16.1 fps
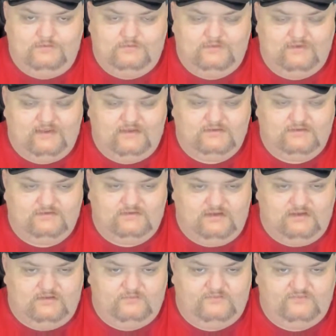God
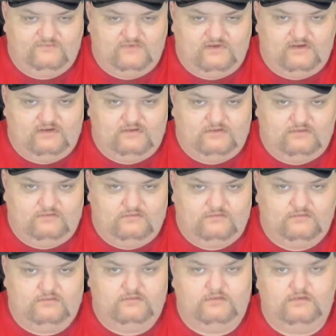damn, Shanny.
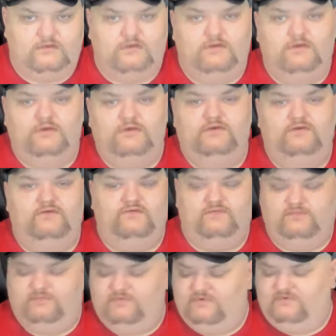You
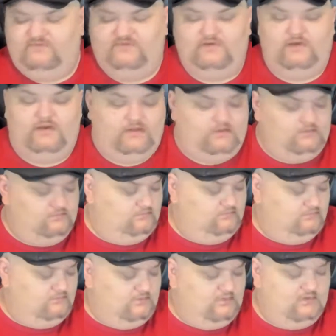should be shot
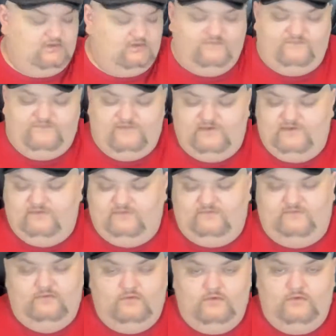in the
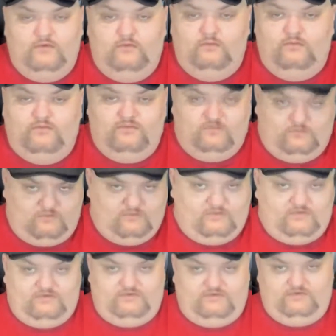face with a
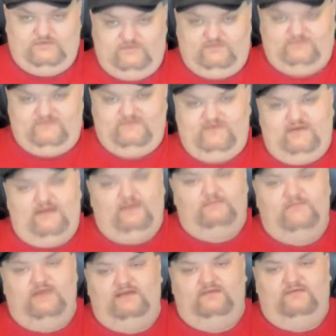water gun. See,
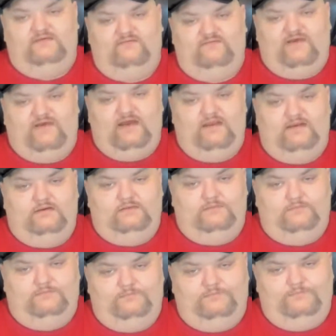I'm not
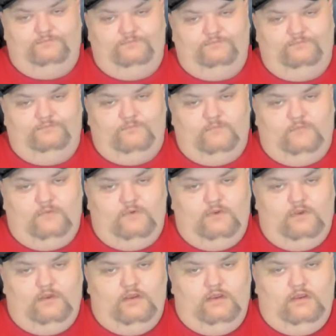violent.
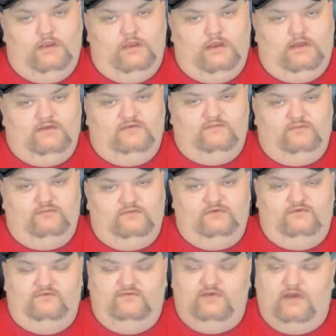I just want
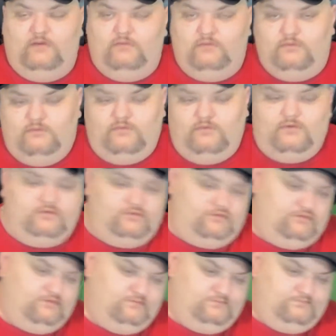to get shot with a
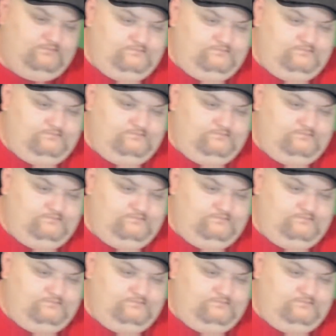water